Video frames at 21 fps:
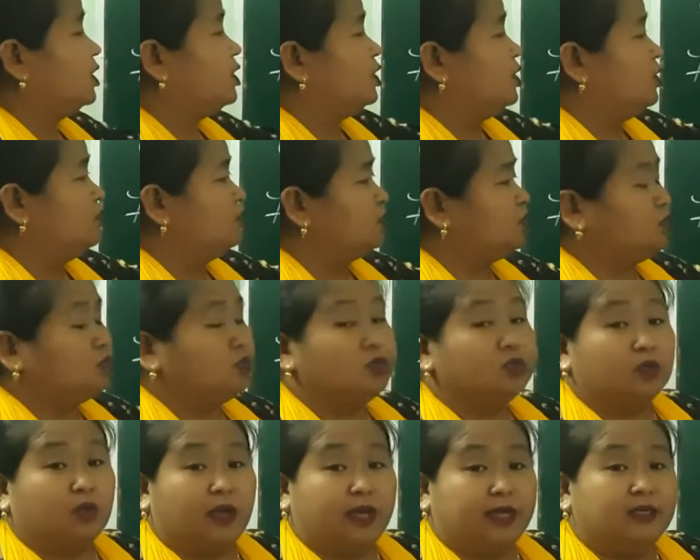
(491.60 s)
are used to
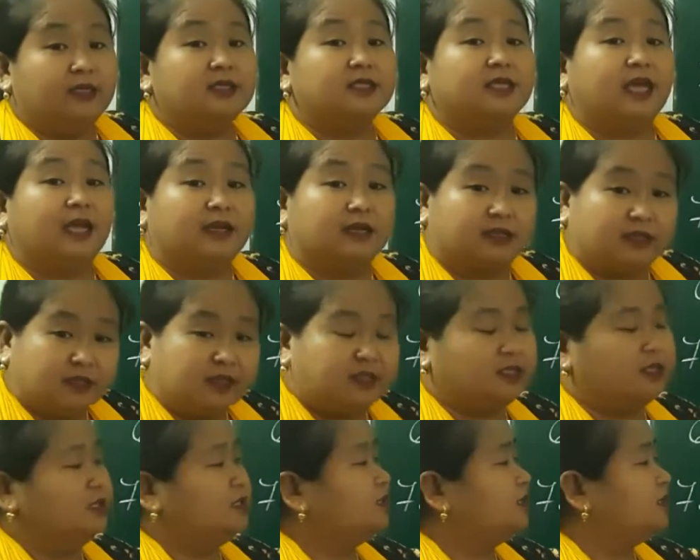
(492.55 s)
join
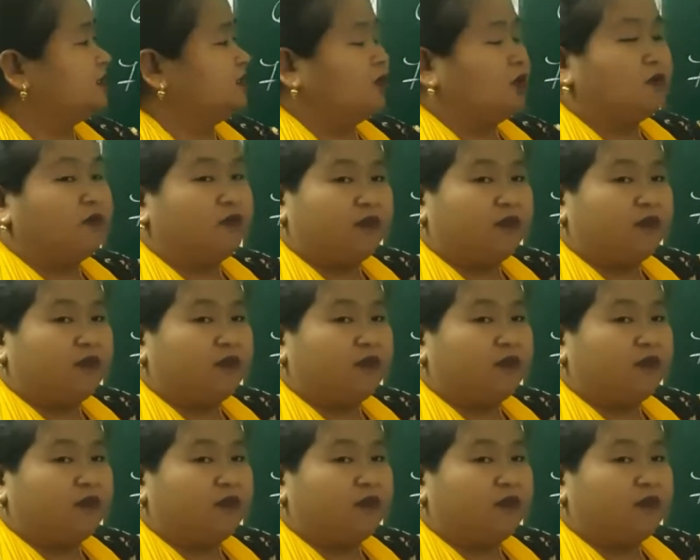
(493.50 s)
sentences or